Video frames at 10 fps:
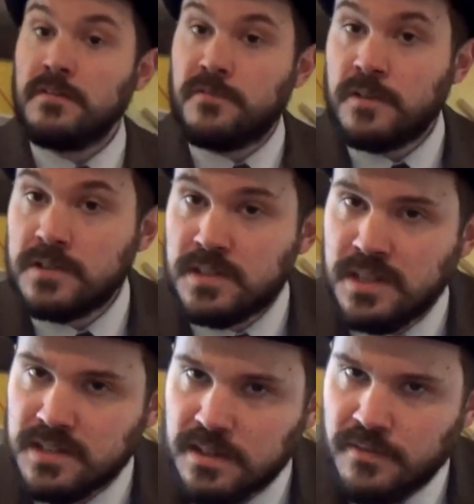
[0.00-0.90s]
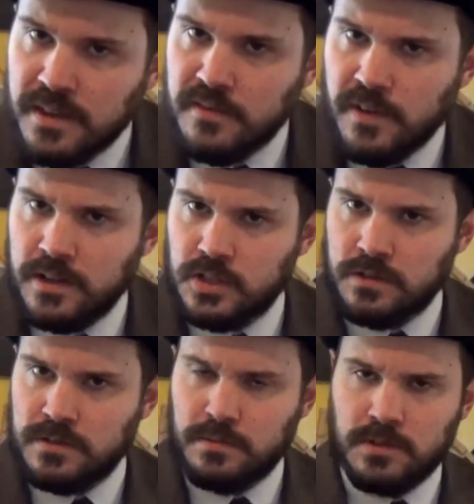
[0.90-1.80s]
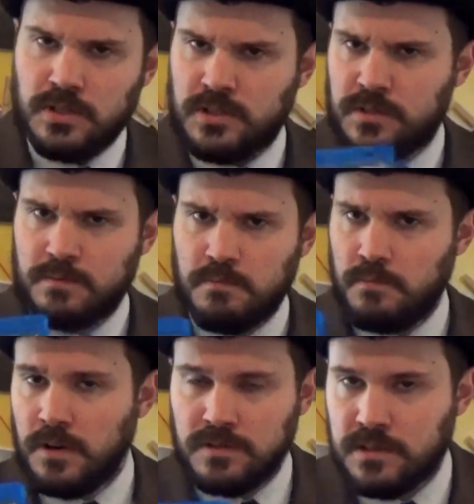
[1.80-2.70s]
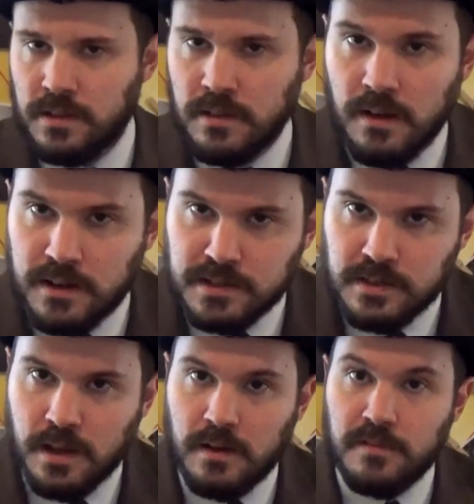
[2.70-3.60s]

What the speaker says: first season of The Avengers, which is mostly lost now,